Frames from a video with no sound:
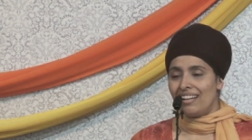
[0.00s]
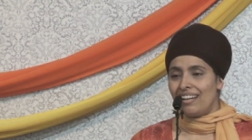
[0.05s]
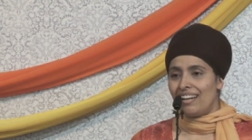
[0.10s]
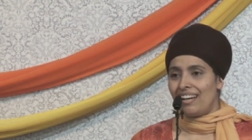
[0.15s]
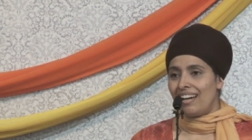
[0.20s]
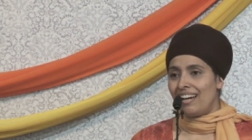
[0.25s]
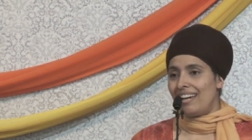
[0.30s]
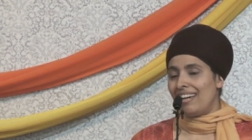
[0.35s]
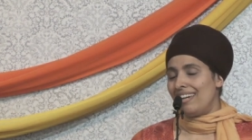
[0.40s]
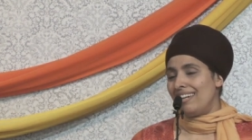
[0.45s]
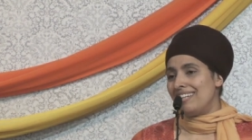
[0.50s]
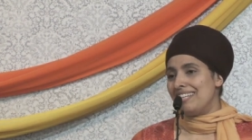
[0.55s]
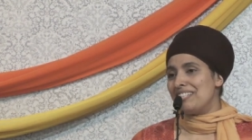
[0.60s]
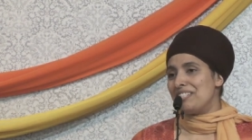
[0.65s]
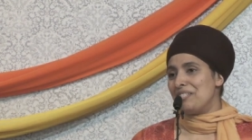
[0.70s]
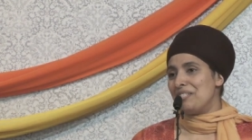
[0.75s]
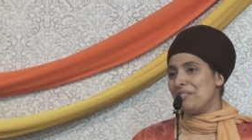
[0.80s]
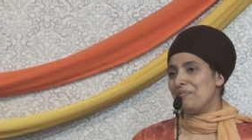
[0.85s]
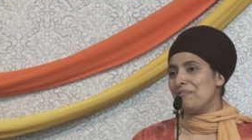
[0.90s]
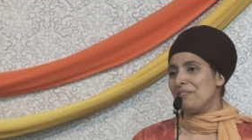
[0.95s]
I,
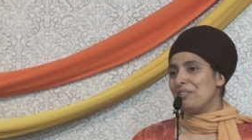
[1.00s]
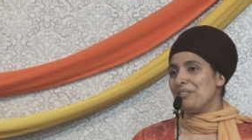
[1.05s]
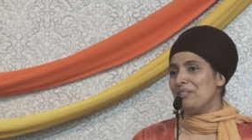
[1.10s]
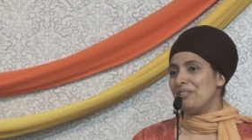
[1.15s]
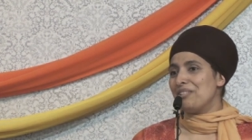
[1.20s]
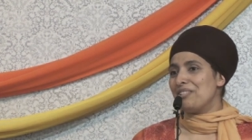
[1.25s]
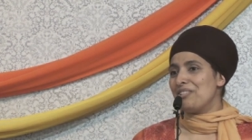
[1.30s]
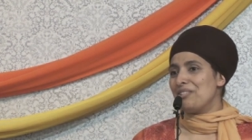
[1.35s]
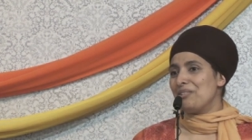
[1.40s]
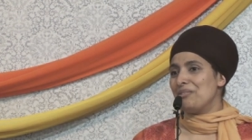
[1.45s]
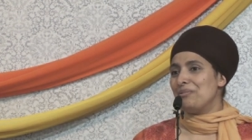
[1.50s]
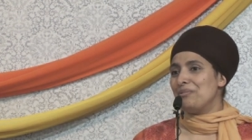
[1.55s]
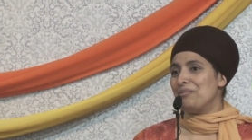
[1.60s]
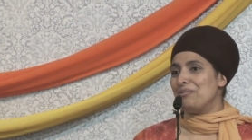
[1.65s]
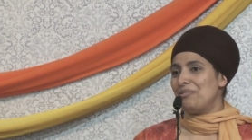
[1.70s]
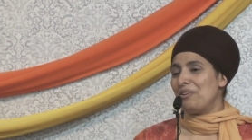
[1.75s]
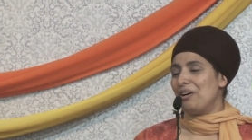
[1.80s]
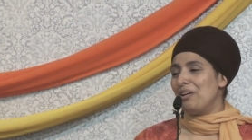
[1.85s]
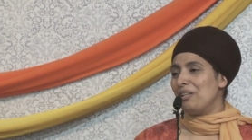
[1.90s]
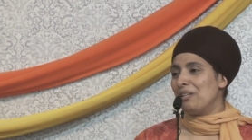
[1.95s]
it's difficult to
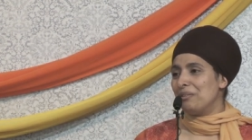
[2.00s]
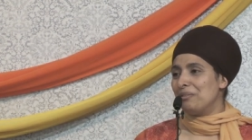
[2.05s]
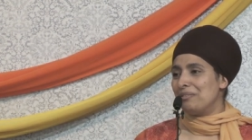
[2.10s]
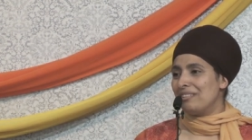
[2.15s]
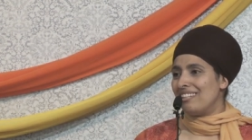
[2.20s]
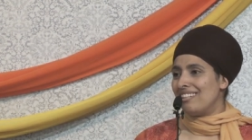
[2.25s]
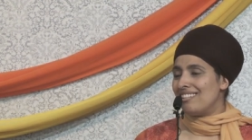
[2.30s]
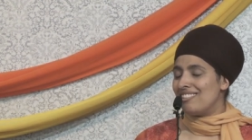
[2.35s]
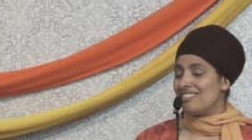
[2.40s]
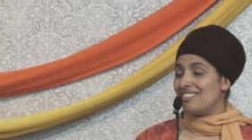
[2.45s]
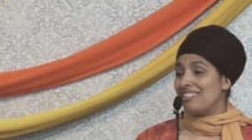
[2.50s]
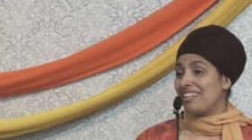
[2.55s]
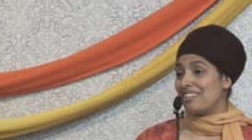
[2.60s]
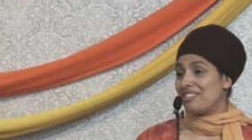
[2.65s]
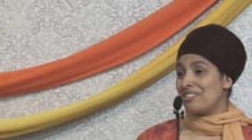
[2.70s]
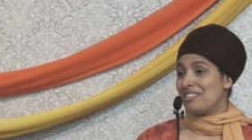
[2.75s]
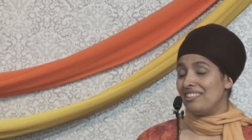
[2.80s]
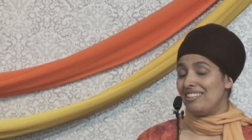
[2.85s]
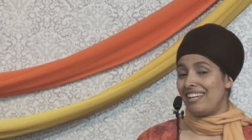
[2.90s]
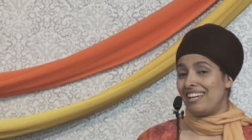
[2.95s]
follow an
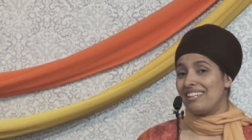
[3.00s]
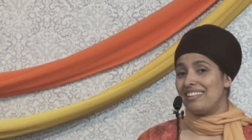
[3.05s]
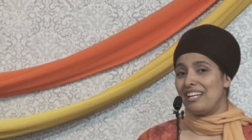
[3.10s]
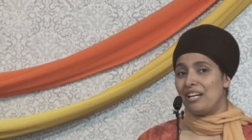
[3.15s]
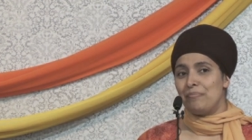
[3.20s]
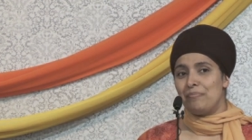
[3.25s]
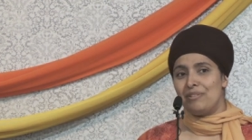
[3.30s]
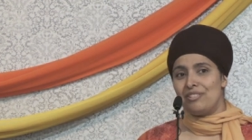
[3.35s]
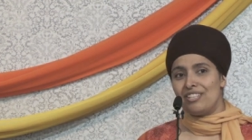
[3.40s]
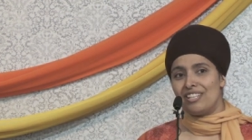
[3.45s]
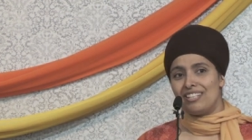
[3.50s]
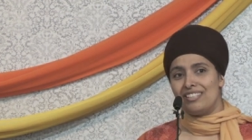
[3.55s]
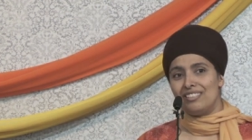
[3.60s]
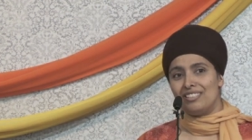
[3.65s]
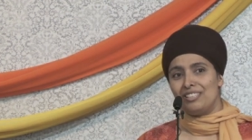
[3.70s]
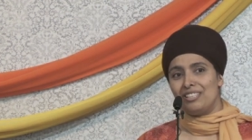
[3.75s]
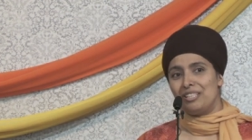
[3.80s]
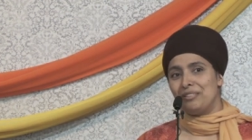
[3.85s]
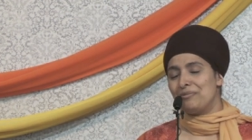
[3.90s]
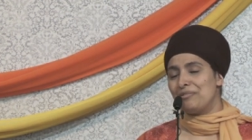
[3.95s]
introduction like that,
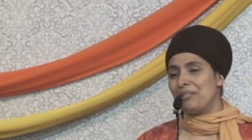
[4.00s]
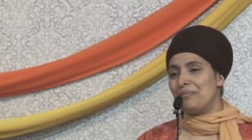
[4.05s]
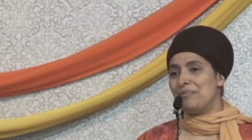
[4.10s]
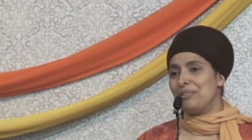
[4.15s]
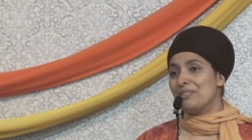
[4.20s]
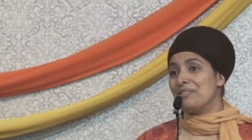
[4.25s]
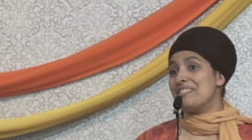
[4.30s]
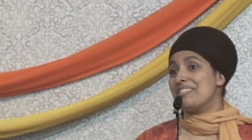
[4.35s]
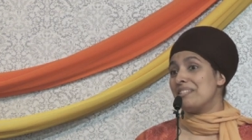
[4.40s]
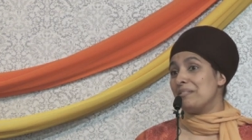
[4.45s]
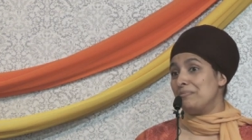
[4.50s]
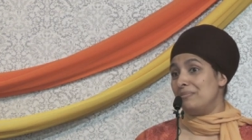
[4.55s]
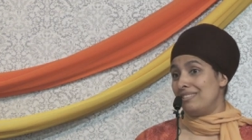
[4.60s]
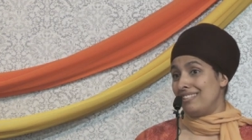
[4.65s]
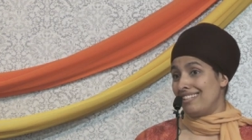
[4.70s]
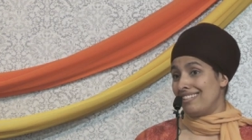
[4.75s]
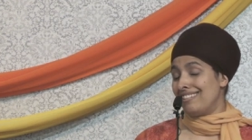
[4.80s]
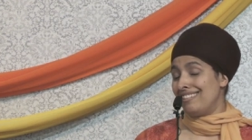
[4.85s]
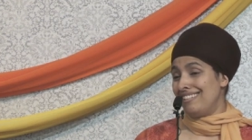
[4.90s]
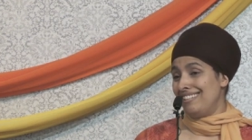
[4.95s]
particularly from your
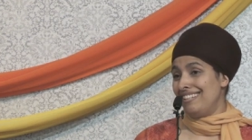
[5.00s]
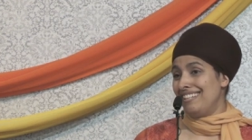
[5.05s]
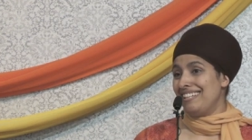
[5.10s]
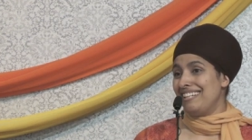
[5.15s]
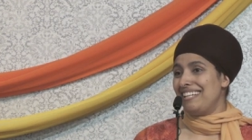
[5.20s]
sibling,